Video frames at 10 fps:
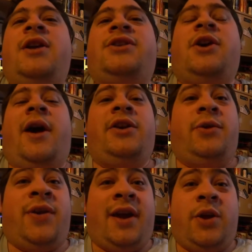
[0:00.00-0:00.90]
So I
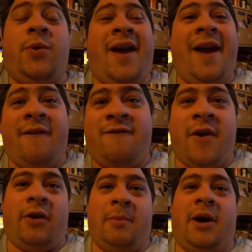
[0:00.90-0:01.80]
do thank you
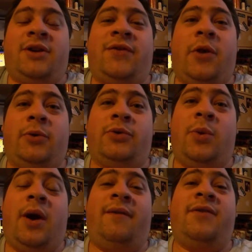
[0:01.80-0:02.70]
very much for those
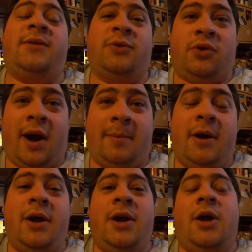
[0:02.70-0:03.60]
who have
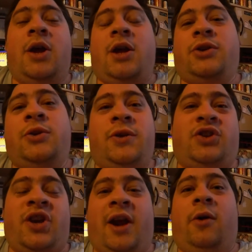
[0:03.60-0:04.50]
subscribed to
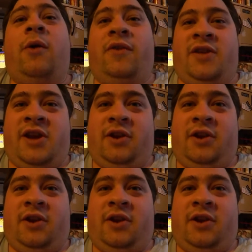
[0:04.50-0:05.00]
this channel over the